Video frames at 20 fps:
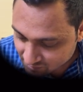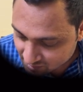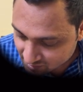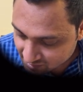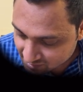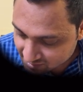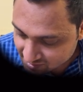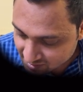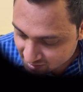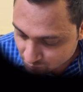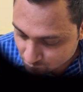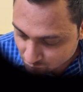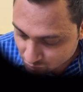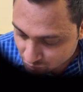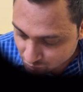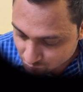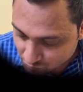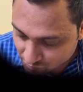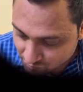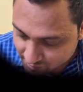is equal
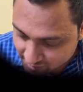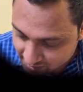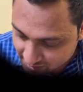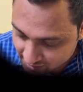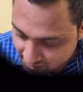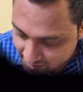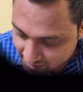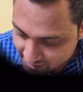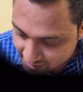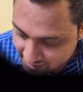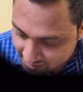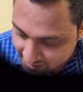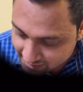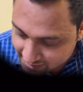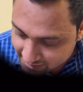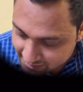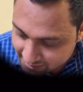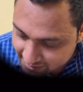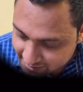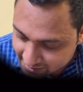to 3.
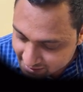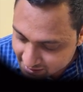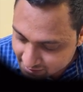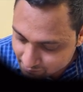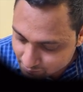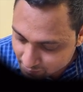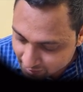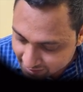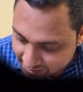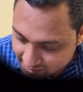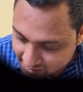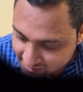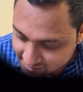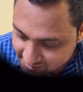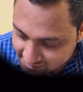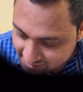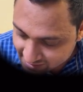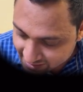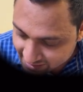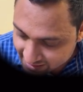
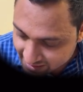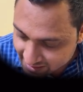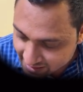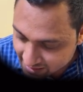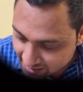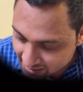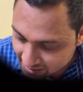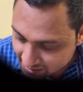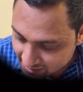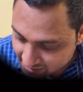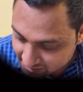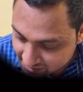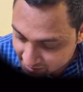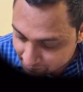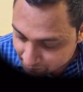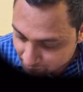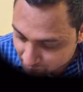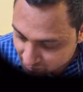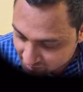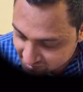T
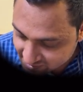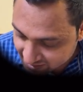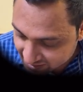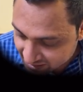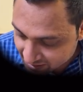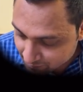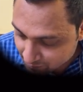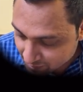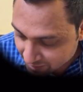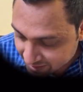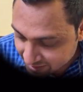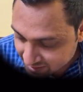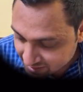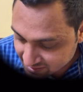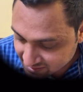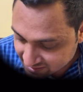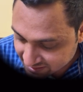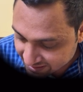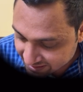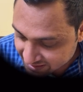plus a
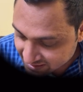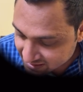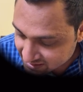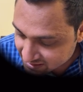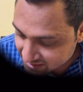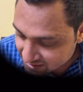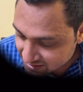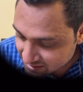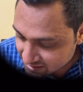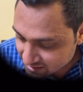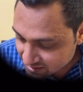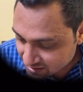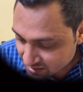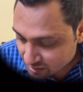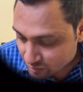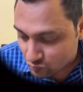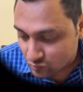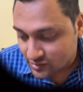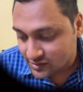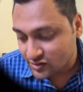minus 8
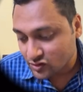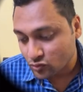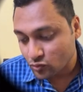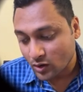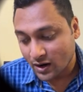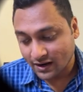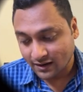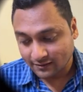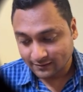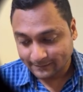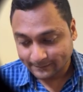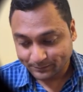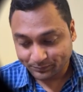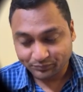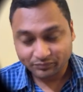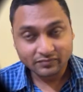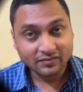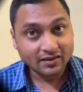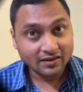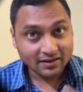equals to 1.
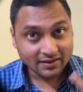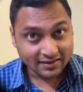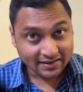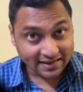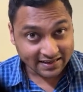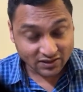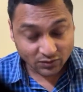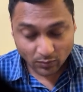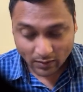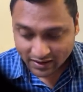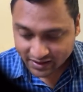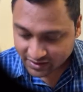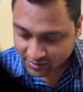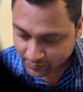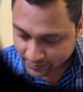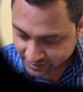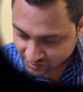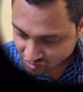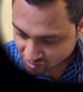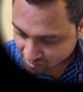That's one
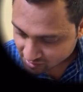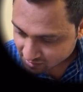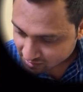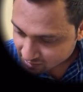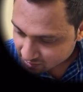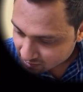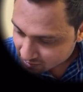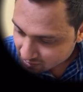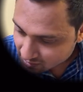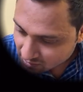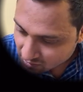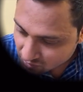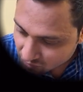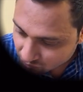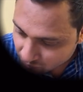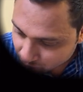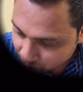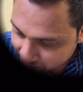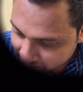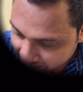equation.
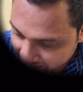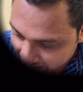We can